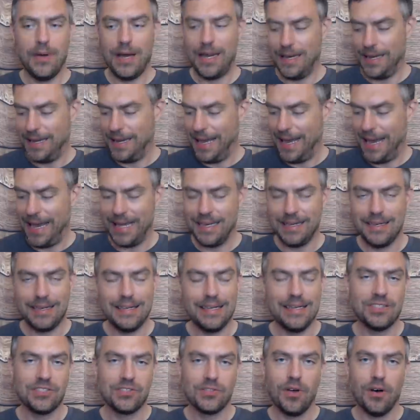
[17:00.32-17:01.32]
in hand,
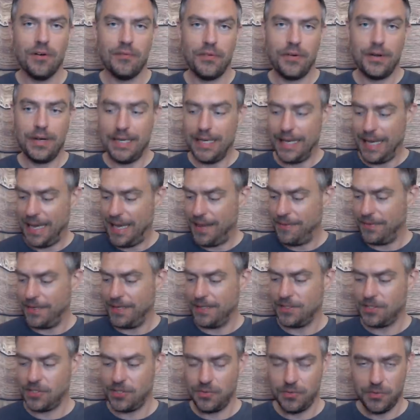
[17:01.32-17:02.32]
and it's not very heavy
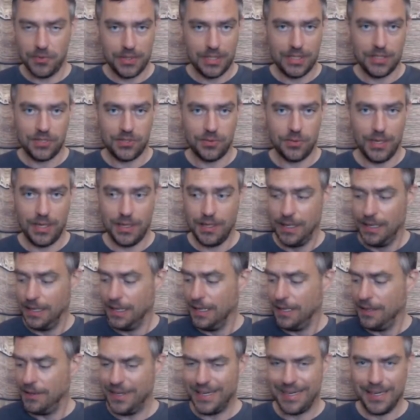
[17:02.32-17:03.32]
at all. This one,
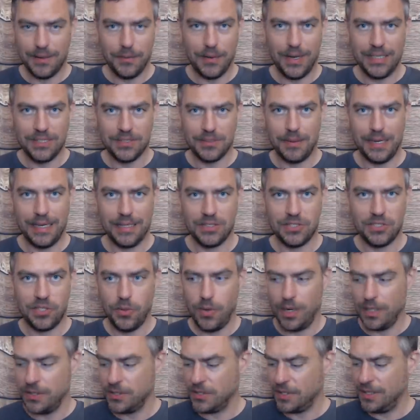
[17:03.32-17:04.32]
I think it weighs about
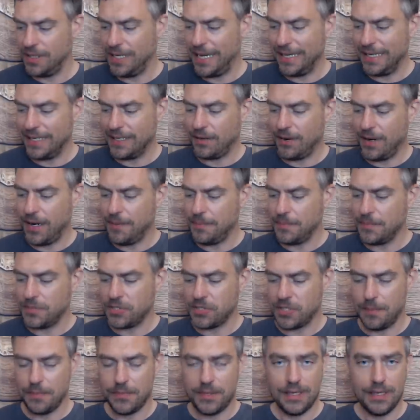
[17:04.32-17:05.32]
208 grams,
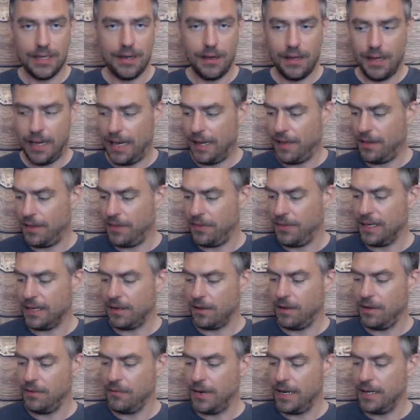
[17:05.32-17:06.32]
something like that. I
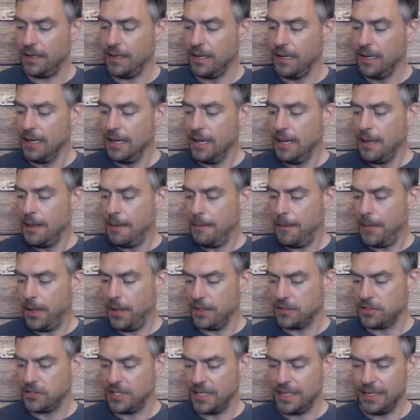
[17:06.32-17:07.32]
think I read,
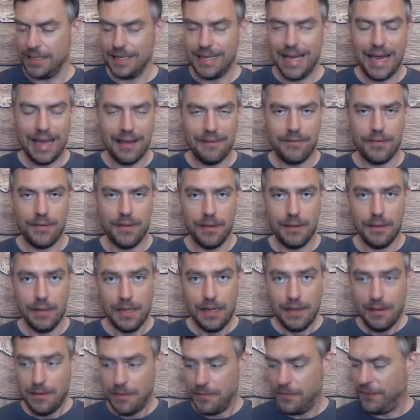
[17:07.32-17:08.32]
but uh, yeah, for
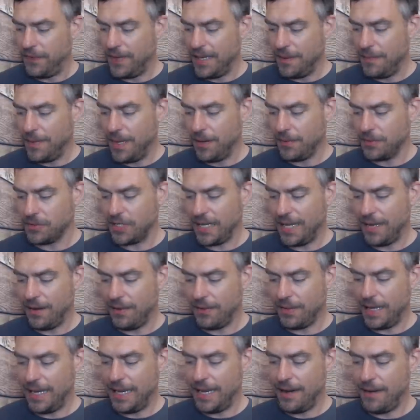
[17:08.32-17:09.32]
females
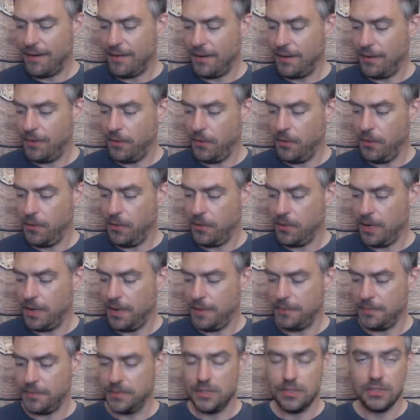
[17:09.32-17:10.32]
out there uh, or
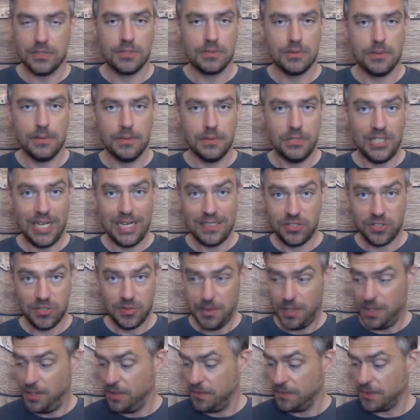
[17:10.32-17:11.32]
uh, just
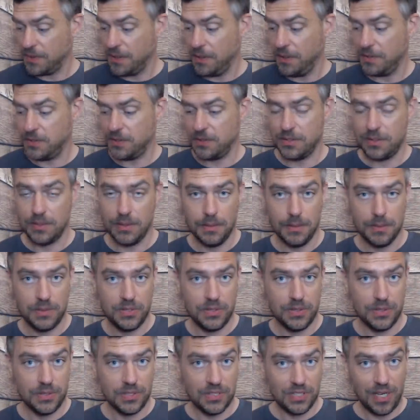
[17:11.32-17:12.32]
gentlemen who've got
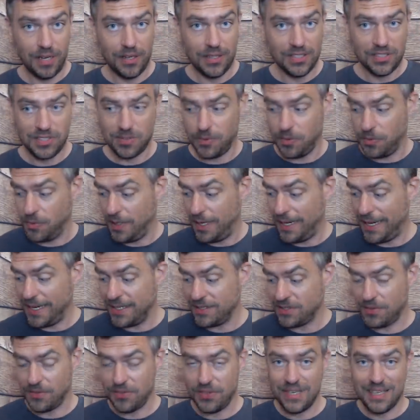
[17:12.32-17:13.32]
slightly smaller
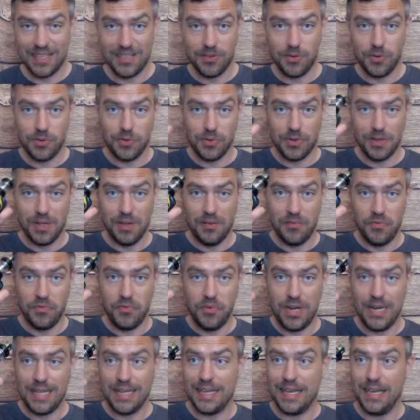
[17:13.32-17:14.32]
hands, I think you'll uh,
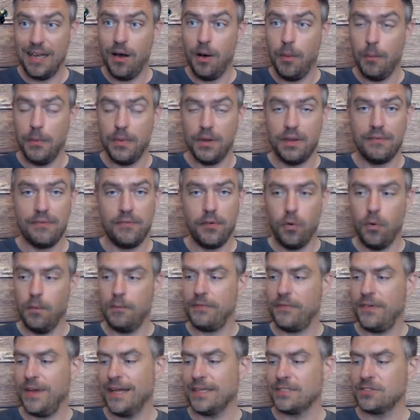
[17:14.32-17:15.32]
really get on with the form
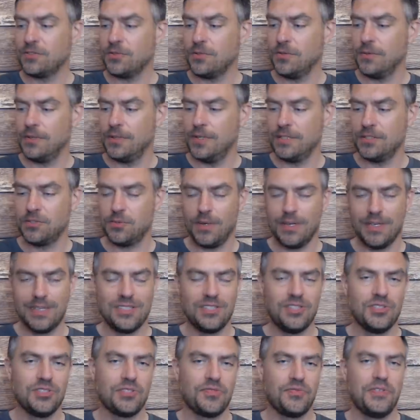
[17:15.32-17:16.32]
factor on this one.
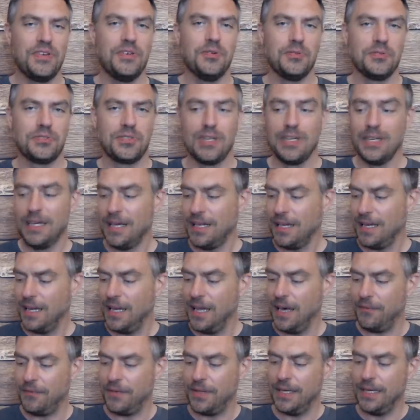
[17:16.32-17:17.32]
It just feels
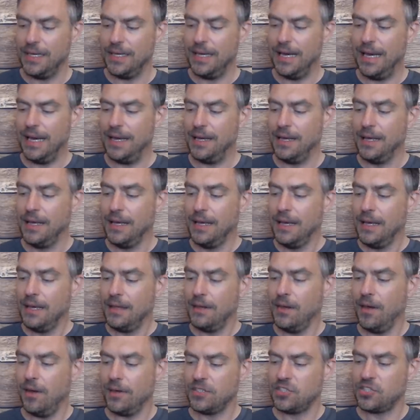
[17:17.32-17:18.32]
lovely in hand.
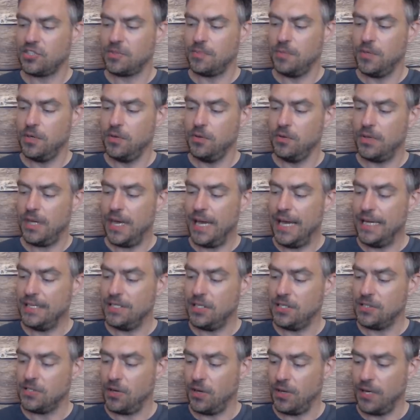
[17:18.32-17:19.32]
Nice smooth
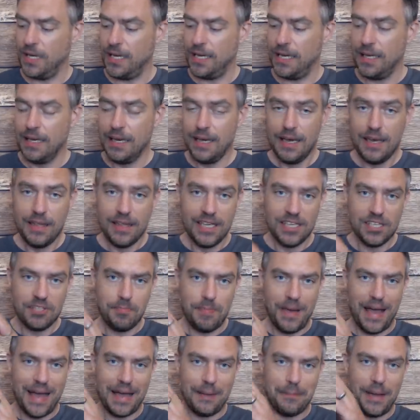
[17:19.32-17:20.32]
edges on it. This
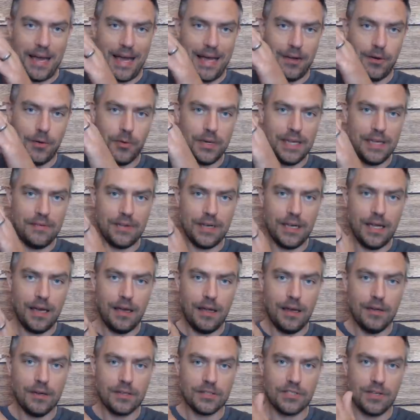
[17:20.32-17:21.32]
back panel, even though
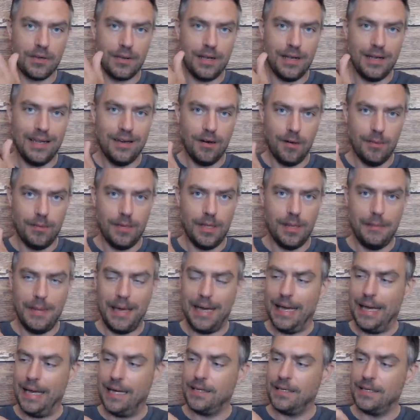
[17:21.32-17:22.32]
it looks a little bit
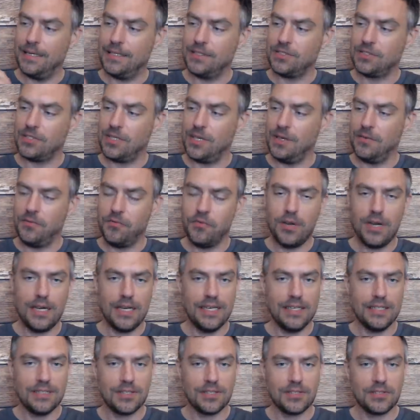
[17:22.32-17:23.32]
mad, it's uh,
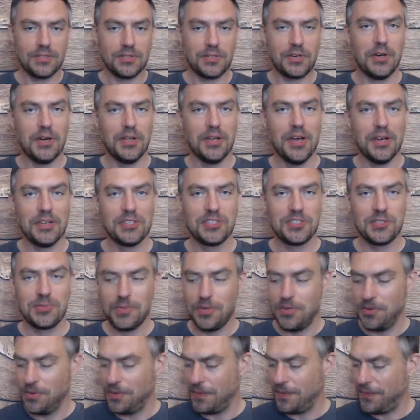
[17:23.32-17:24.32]
really it's got a nice
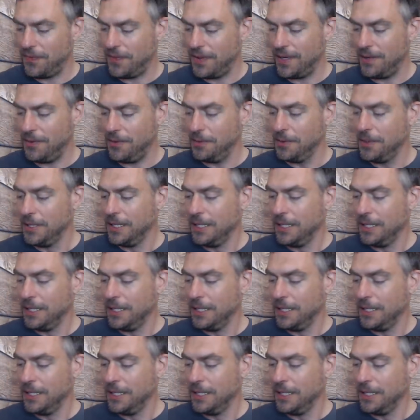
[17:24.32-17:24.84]
smooth feel